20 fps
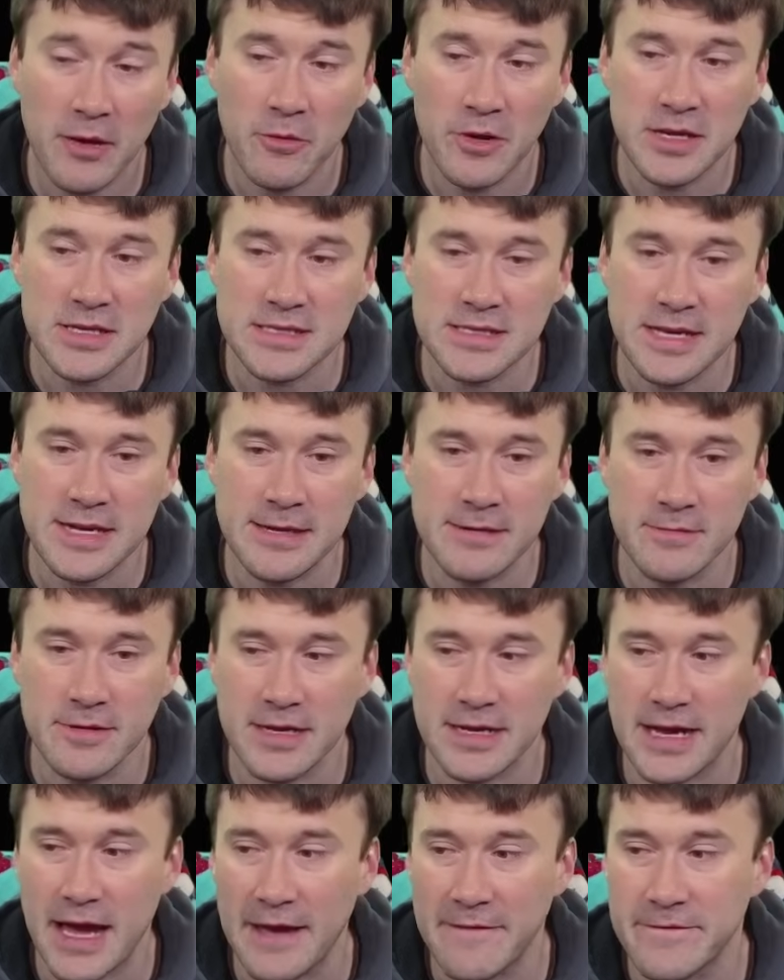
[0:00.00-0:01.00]
I want to stay
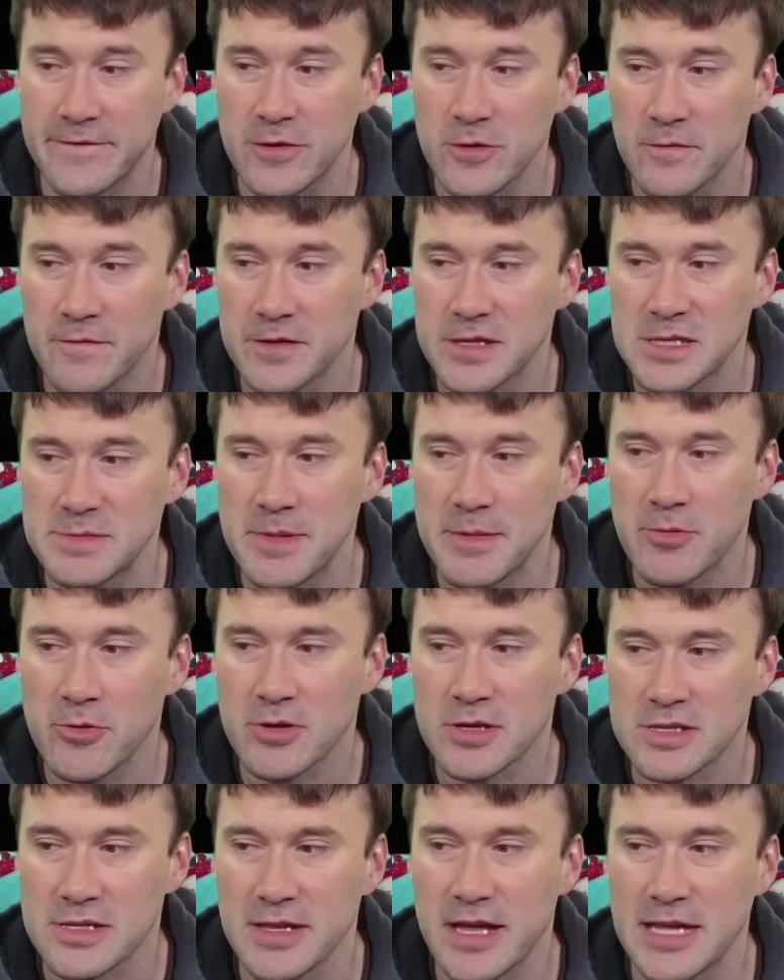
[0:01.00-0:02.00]
like, I feel for these people,
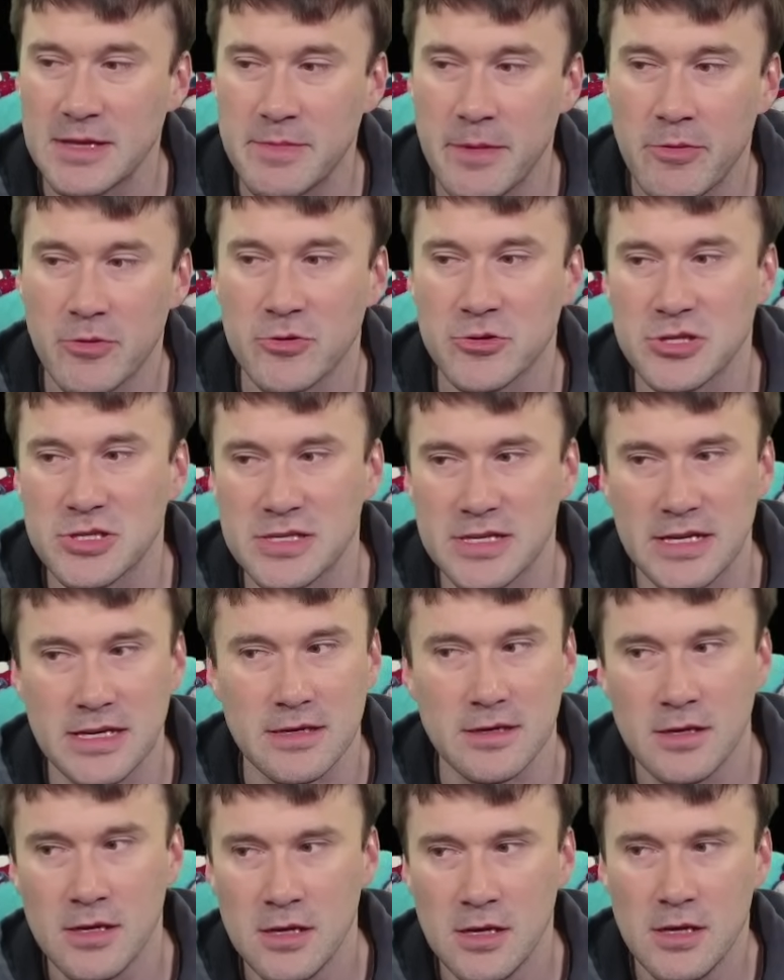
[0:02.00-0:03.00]
because a lot of people are just
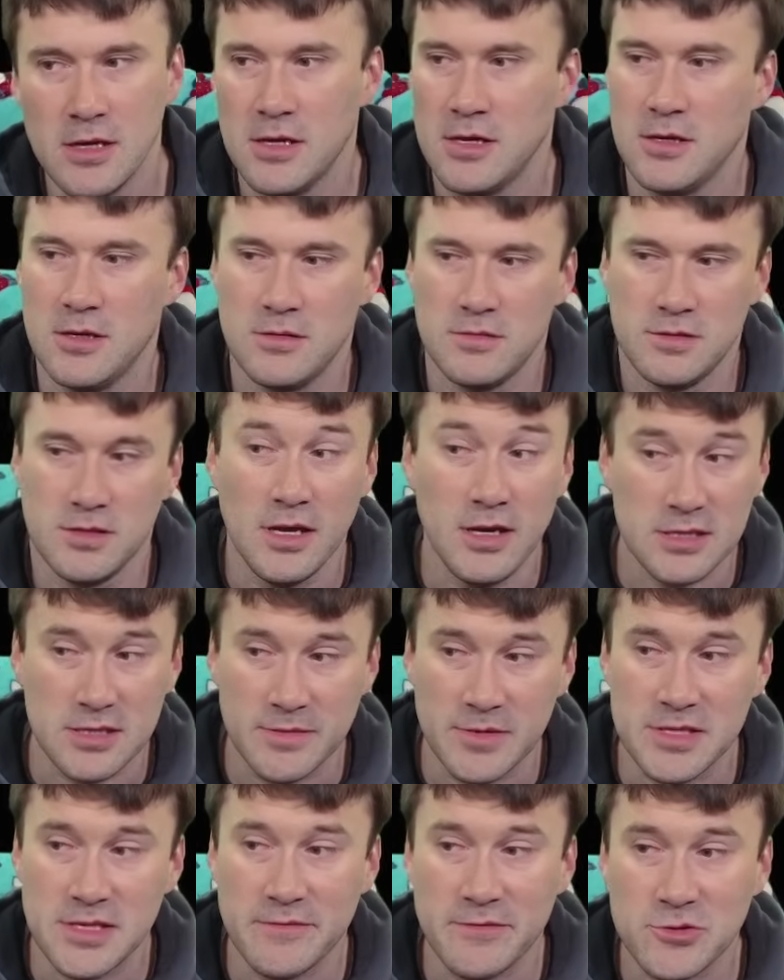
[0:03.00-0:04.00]
like, yeah, some
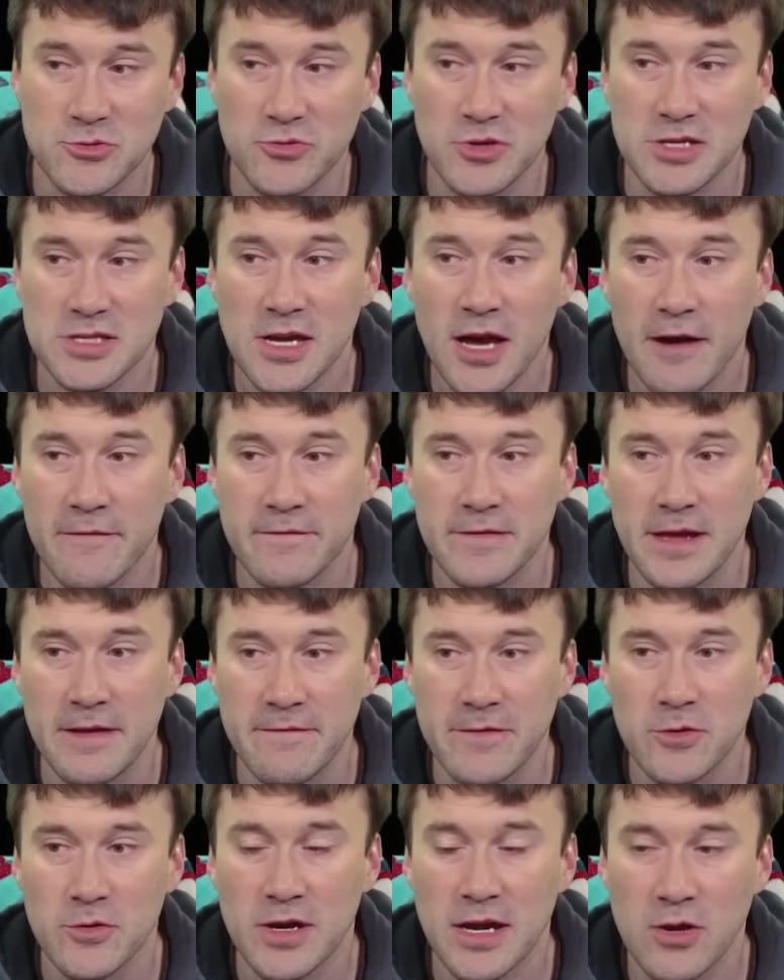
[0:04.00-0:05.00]
of this stuff is really tough. And I
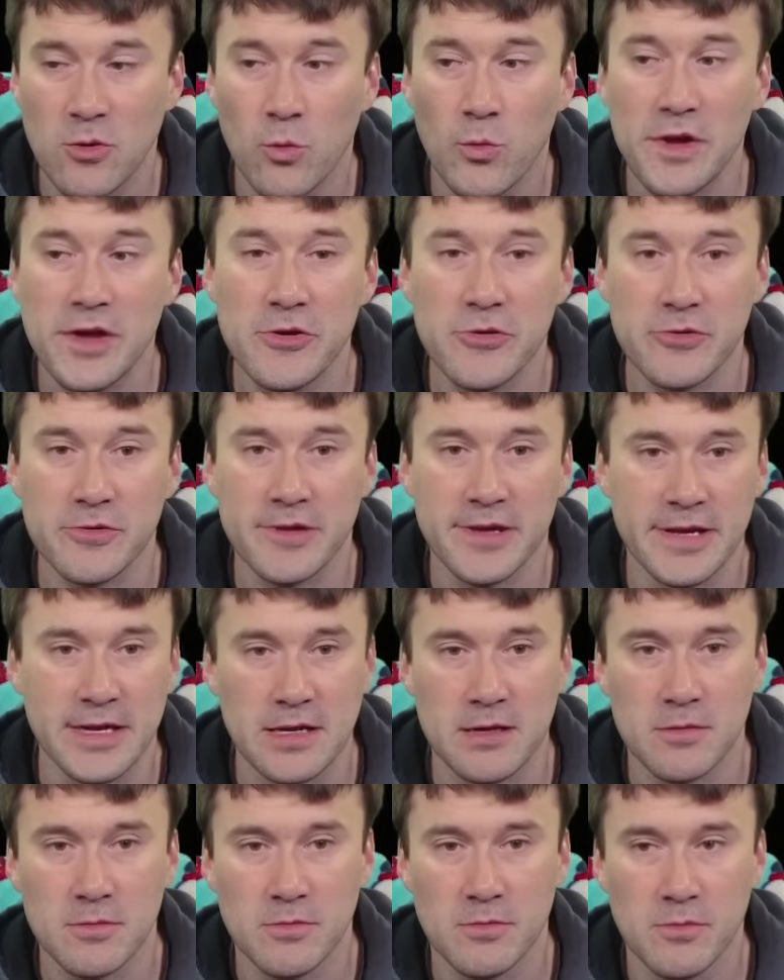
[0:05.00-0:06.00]
feel kind of weird,
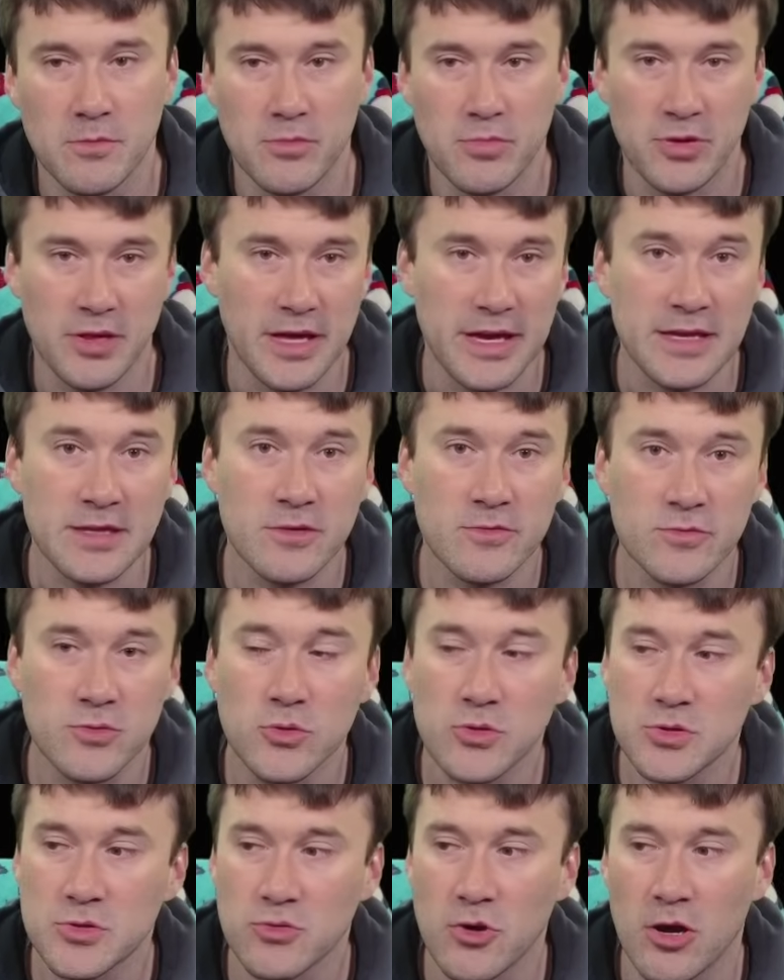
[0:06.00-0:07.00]
like playing the
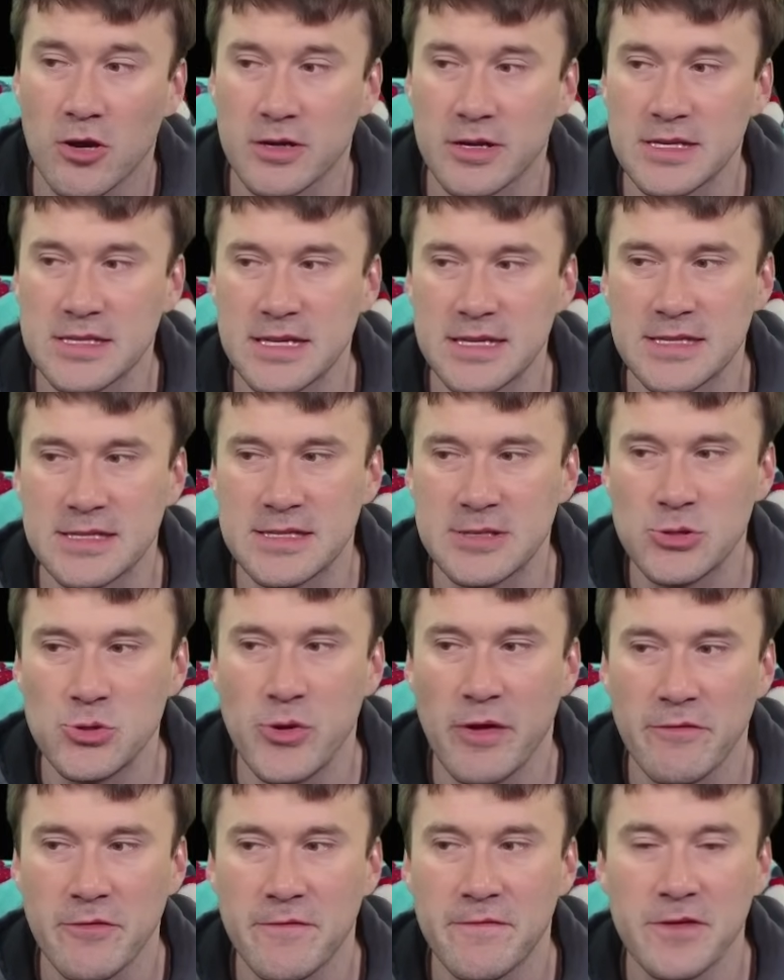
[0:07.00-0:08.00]
rules wrong. Cause like, do
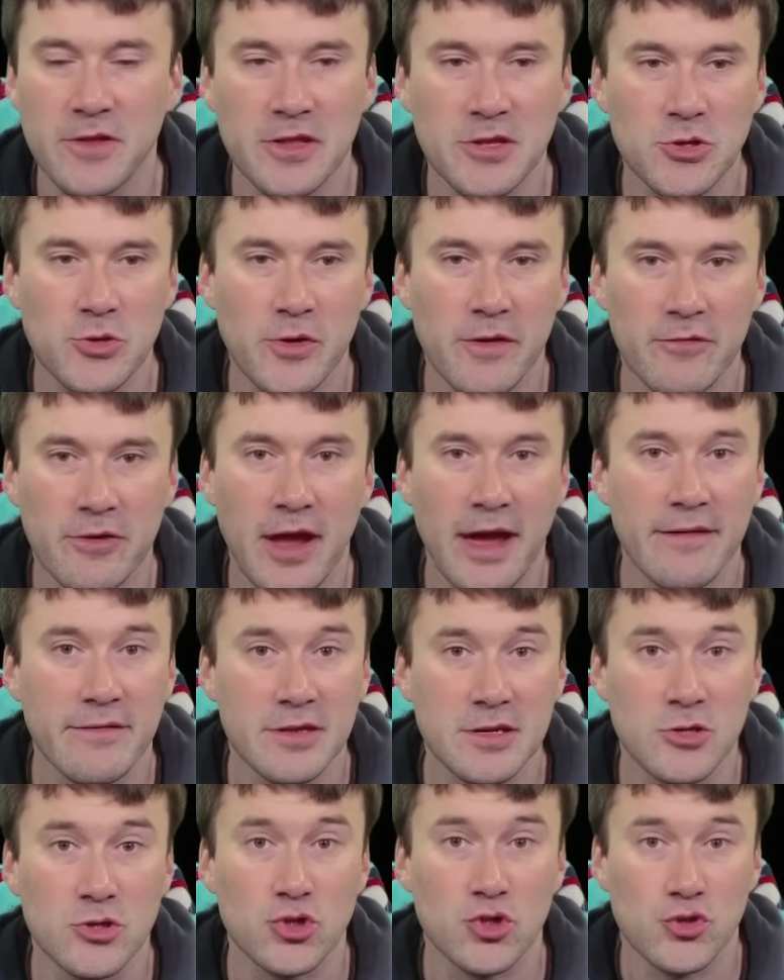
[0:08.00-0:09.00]
you ever feel like you ever have
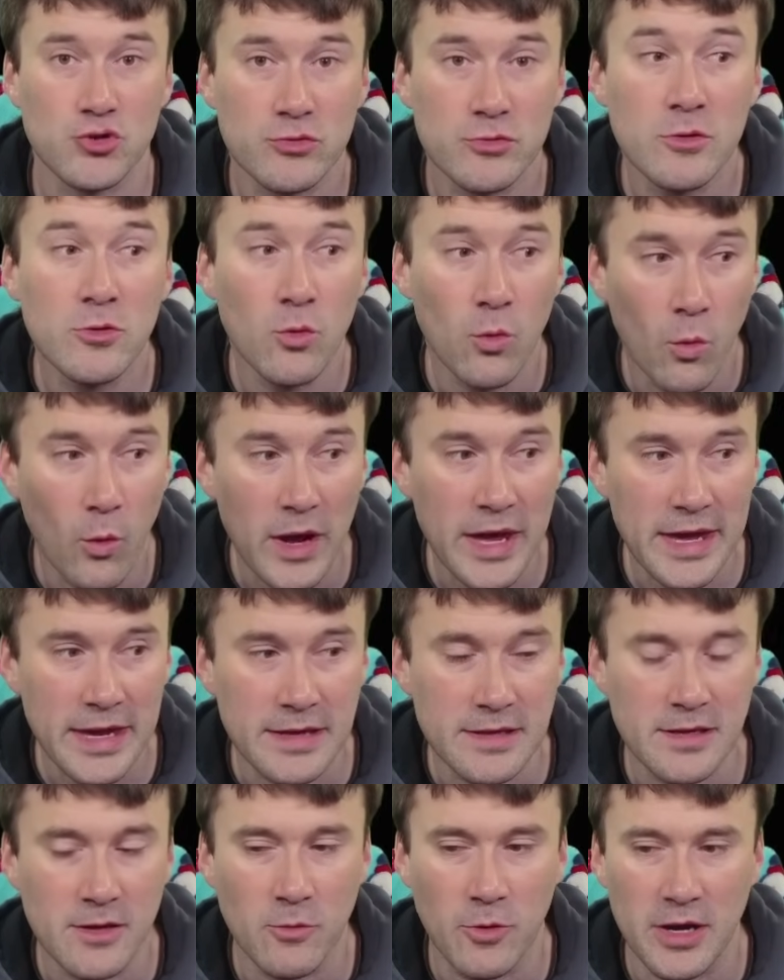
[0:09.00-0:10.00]
like a true
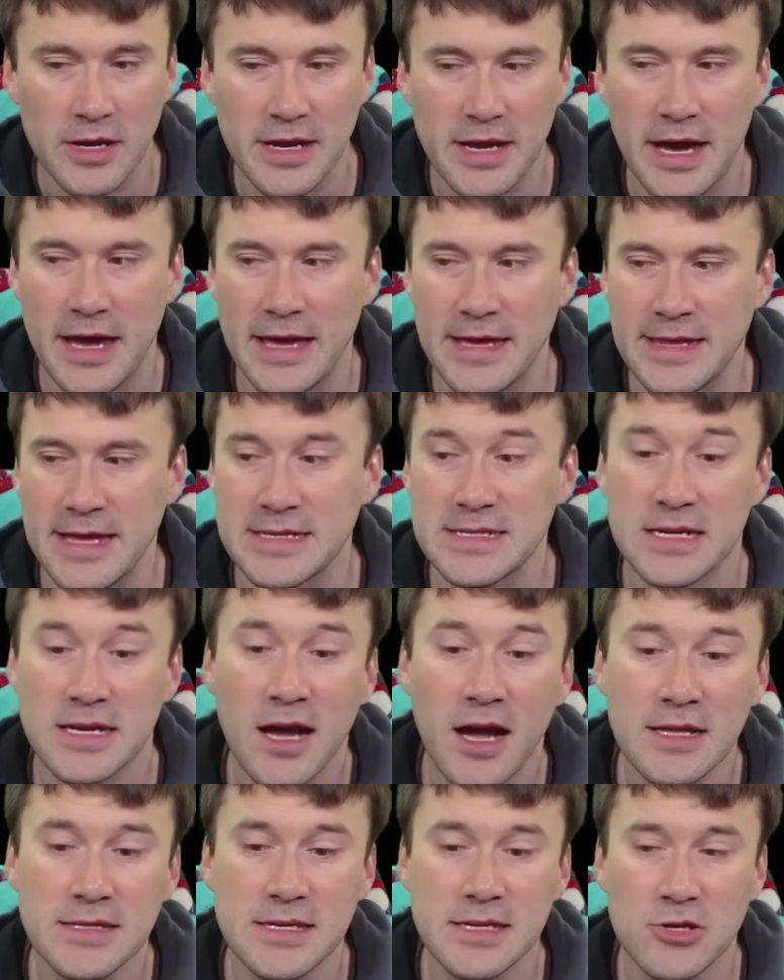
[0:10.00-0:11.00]
win and whatnot? And as a
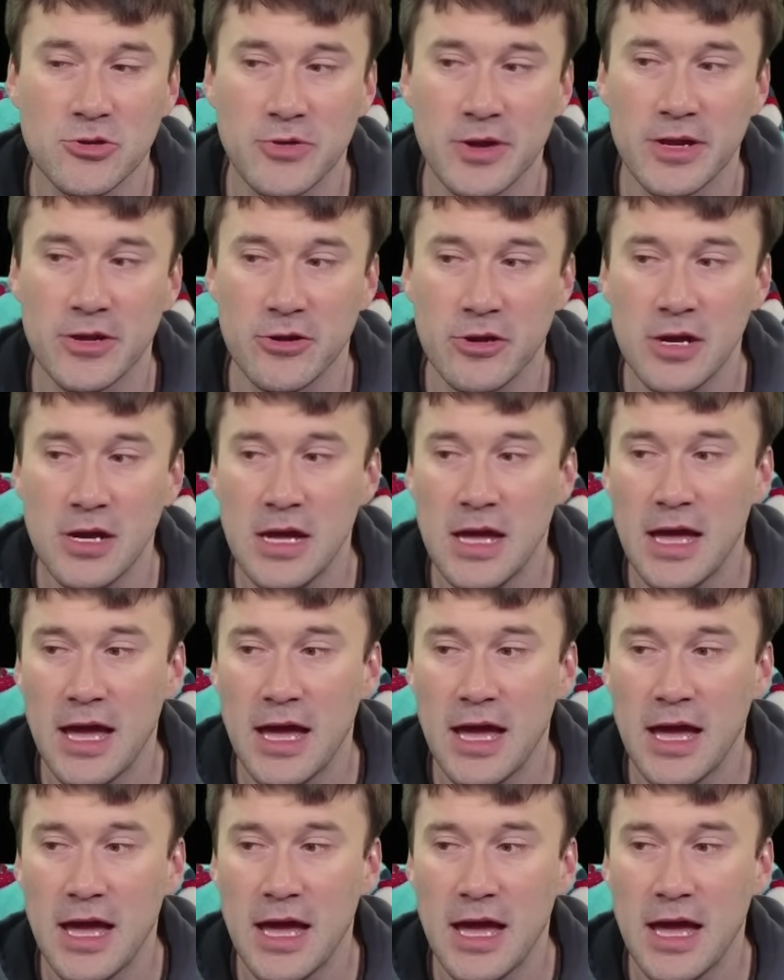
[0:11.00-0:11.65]
content creator,